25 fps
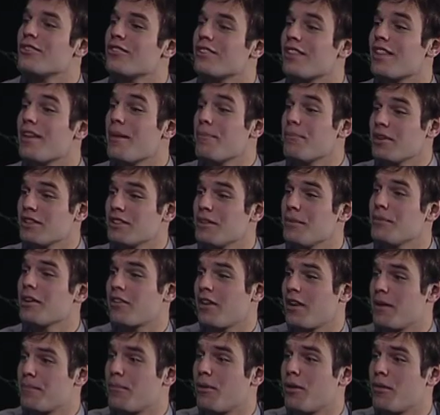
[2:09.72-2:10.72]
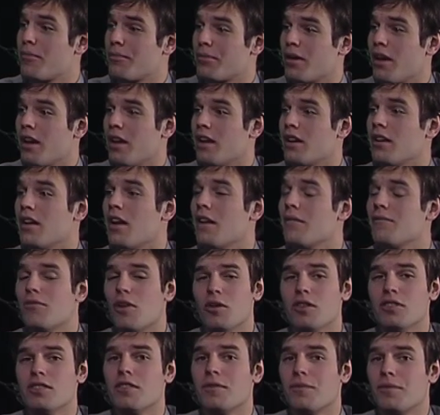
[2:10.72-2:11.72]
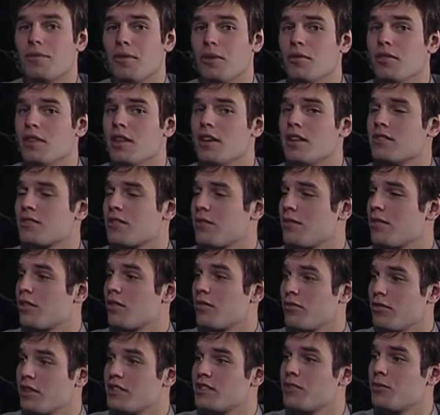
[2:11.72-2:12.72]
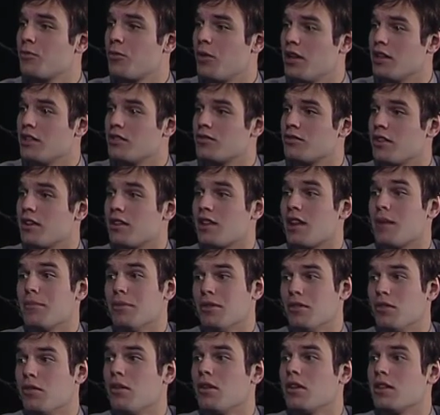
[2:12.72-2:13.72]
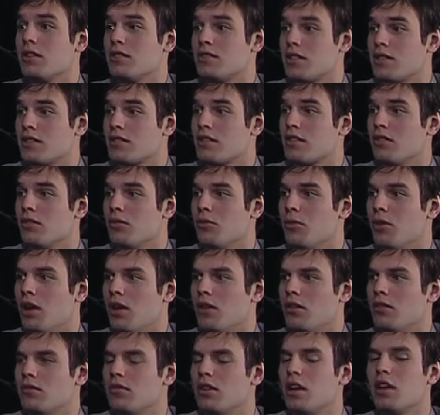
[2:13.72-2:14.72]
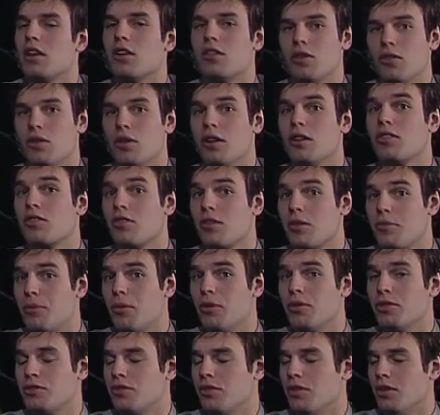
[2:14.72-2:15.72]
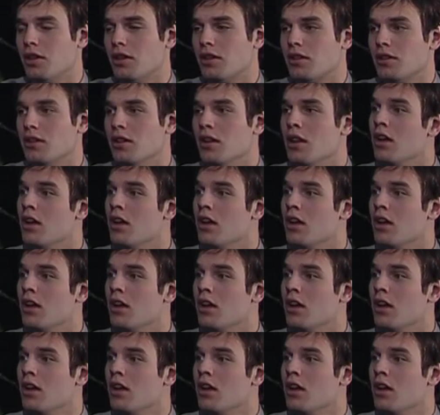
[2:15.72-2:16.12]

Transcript: That brings up a great point, Brian. I've noticed a few things over their recent winning streak they've been doing consistently well, including three-point shooting.